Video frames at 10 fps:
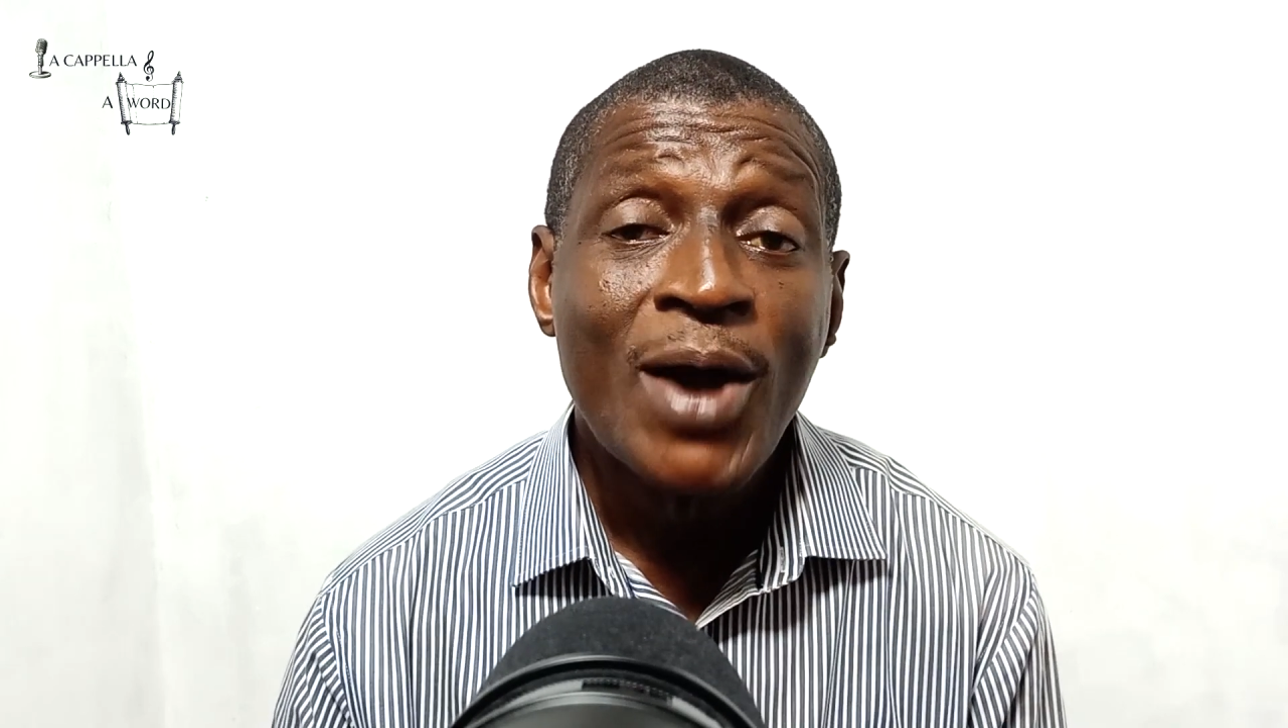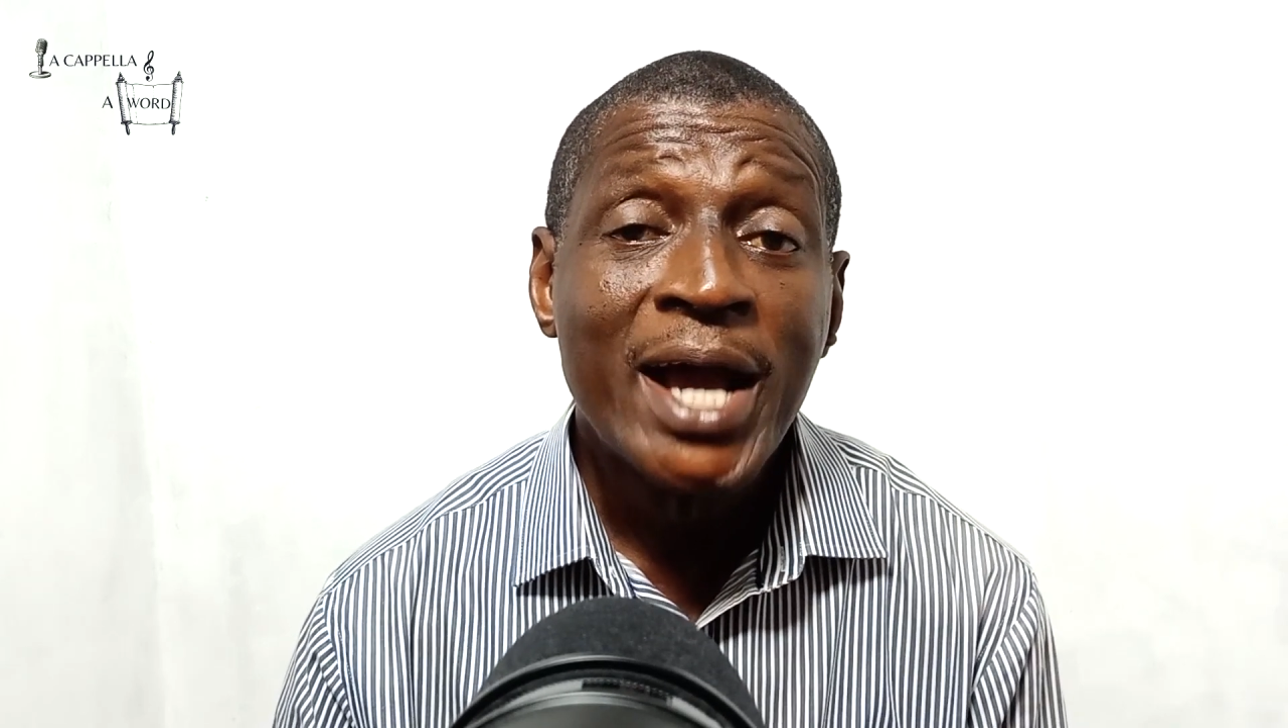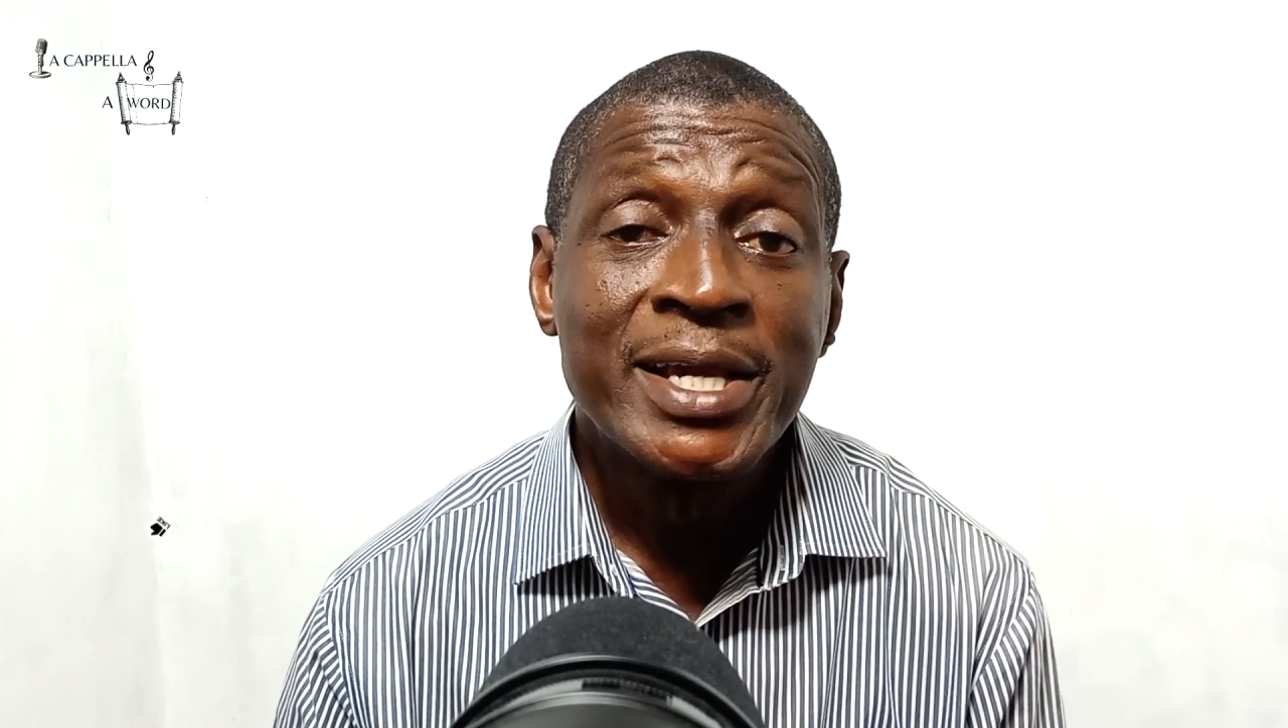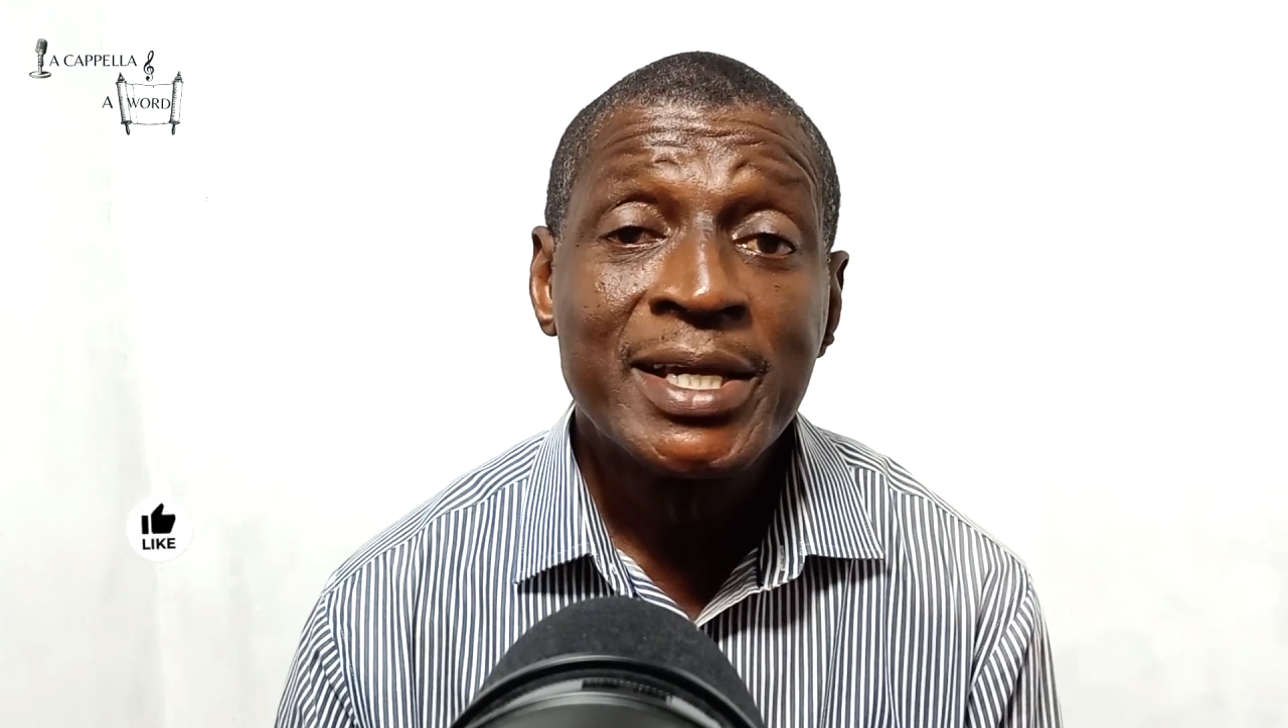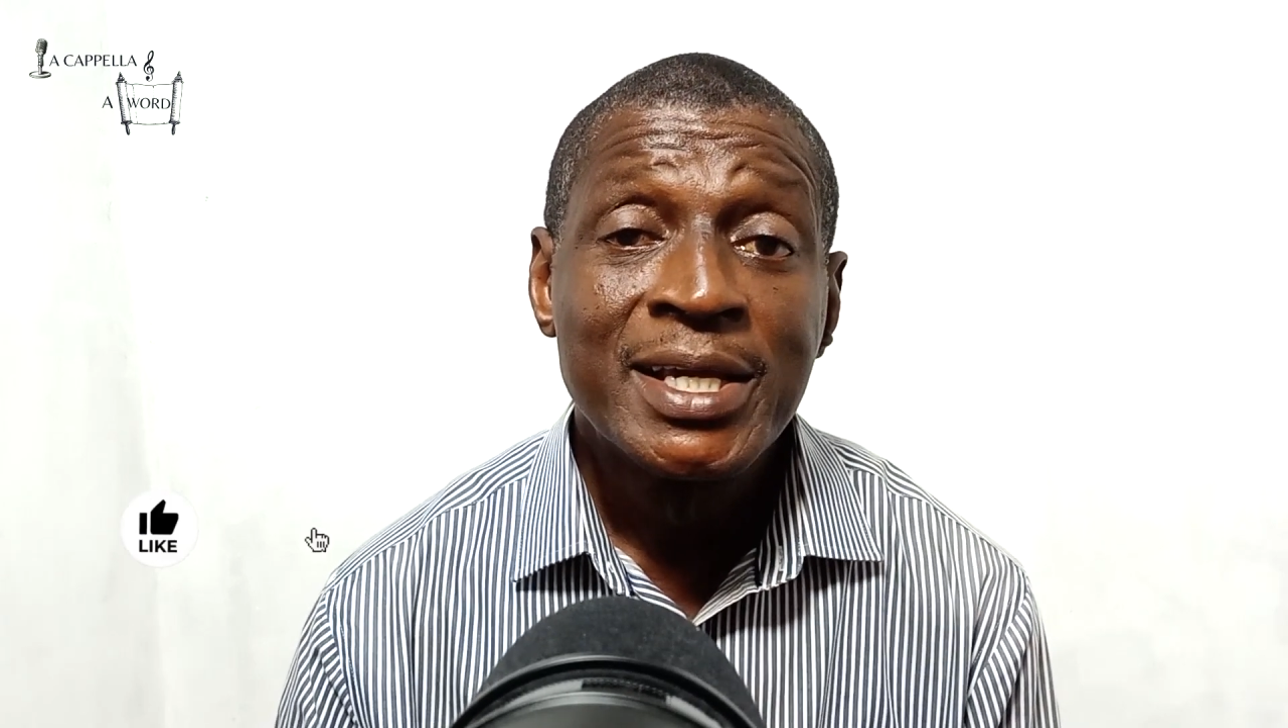
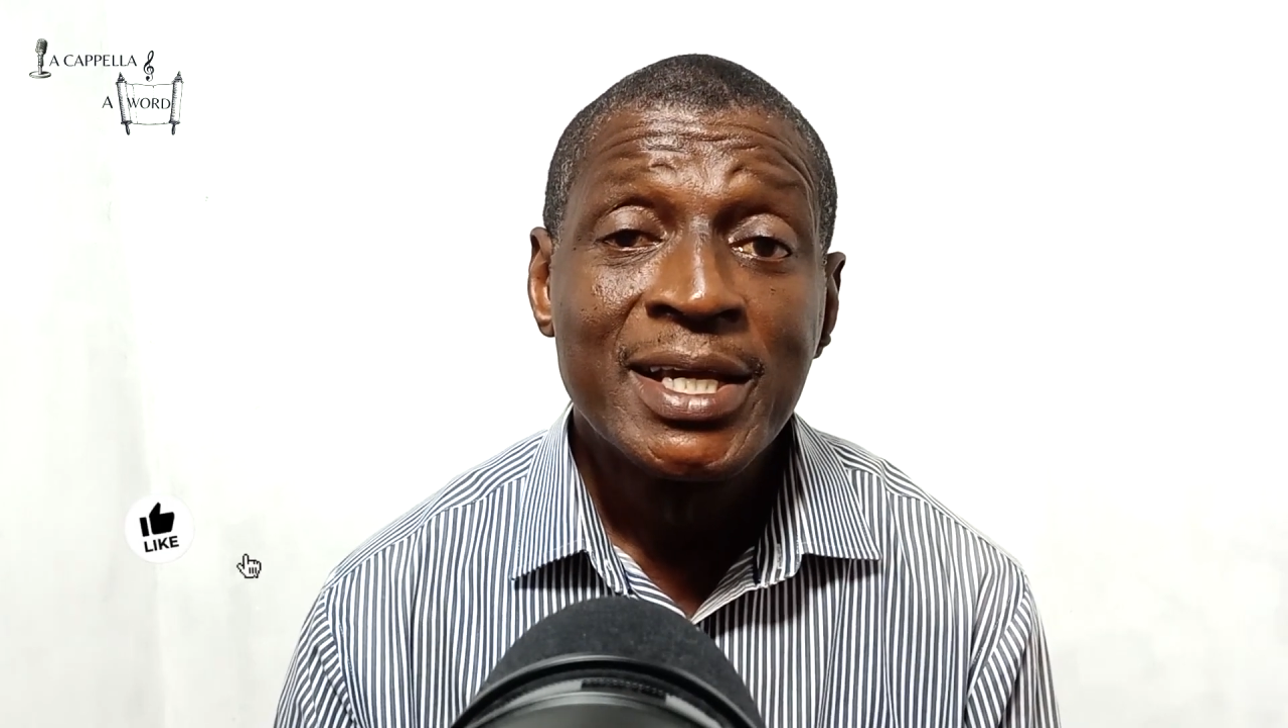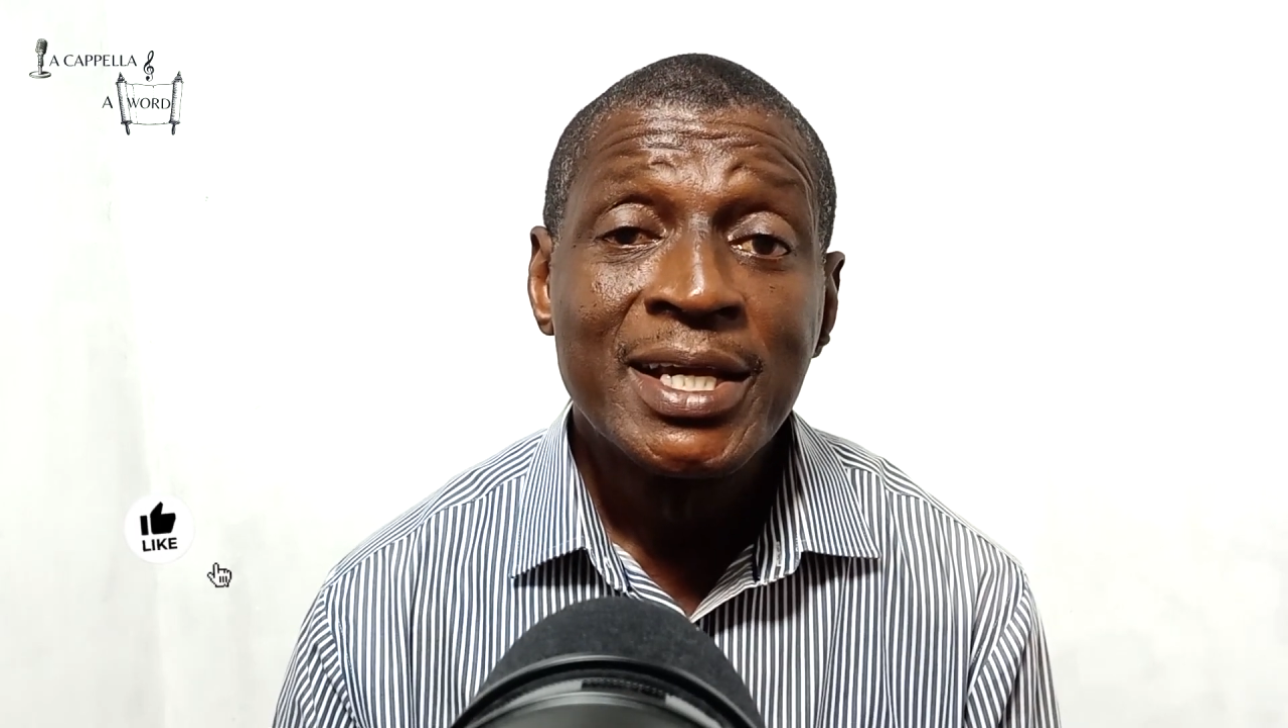I,